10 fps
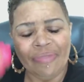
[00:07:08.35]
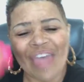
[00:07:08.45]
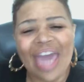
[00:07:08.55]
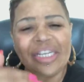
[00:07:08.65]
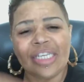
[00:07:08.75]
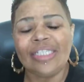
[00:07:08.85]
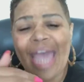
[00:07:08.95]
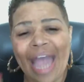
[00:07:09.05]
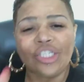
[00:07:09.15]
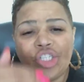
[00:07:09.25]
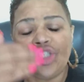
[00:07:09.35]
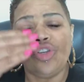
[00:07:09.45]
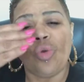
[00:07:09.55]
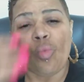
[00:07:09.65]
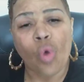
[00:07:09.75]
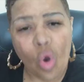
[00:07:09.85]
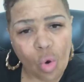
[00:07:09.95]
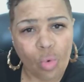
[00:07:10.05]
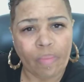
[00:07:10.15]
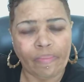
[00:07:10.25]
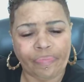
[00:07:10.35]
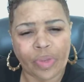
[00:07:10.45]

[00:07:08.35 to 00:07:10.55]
that is attached to the womb